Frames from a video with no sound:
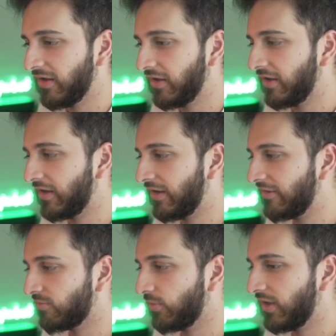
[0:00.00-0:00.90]

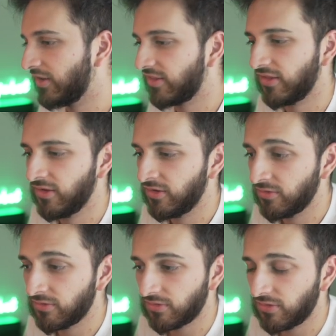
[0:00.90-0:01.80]
It's worth
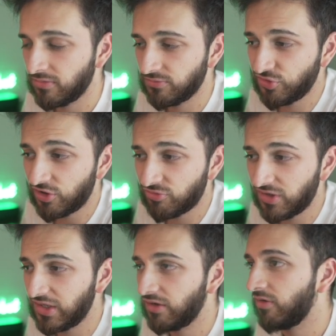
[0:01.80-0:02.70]
generally